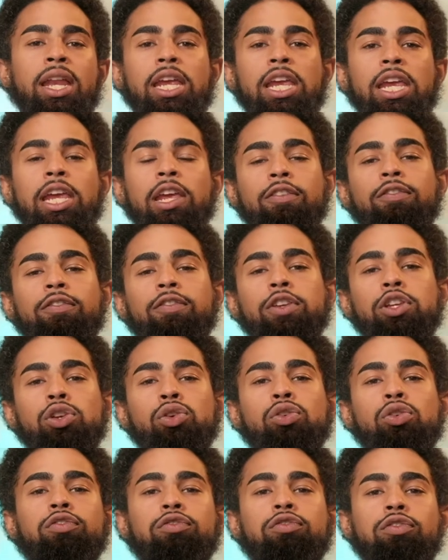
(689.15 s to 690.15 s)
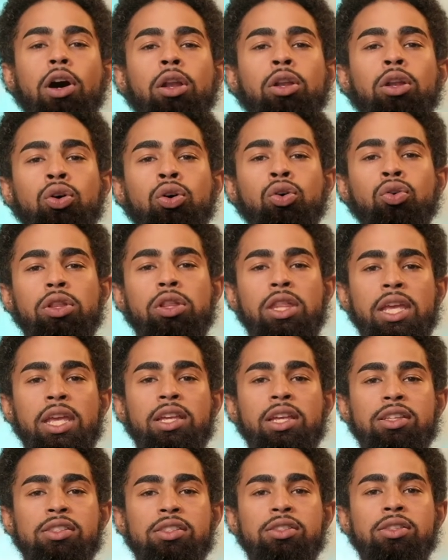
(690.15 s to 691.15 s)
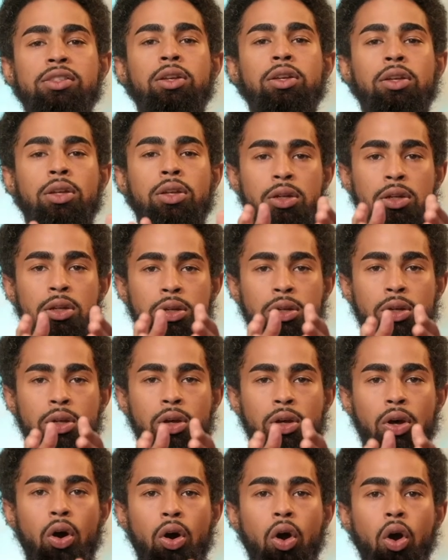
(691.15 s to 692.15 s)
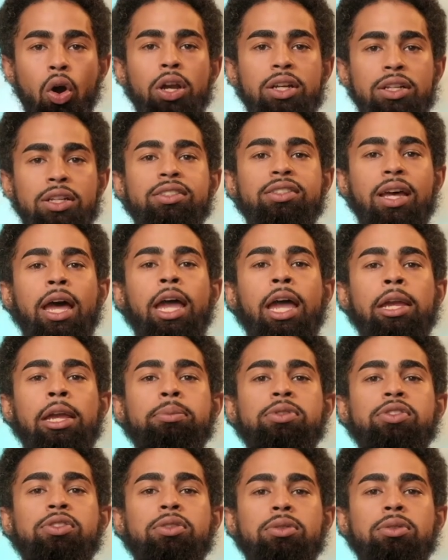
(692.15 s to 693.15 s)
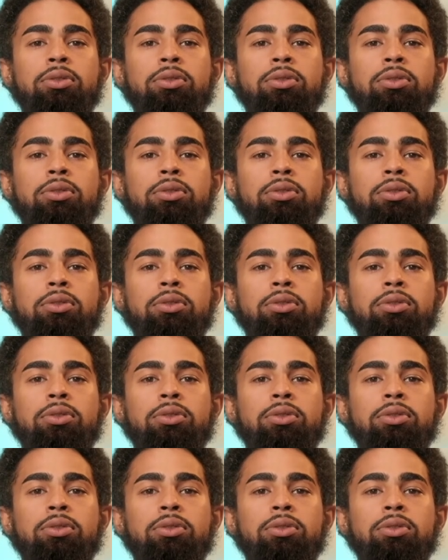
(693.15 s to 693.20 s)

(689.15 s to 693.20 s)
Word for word: if you follow this archetype's